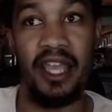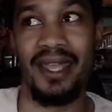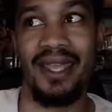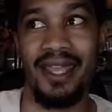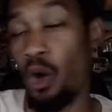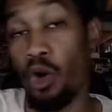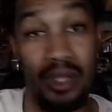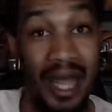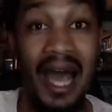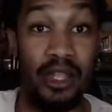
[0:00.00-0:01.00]
and
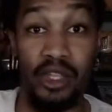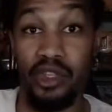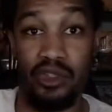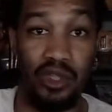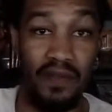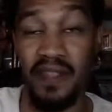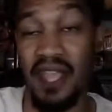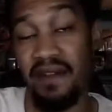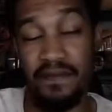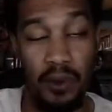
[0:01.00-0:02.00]
online, because if they
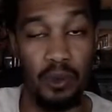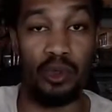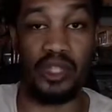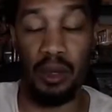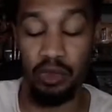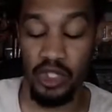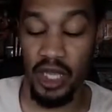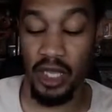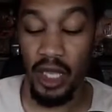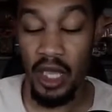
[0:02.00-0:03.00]
have photos, I will check.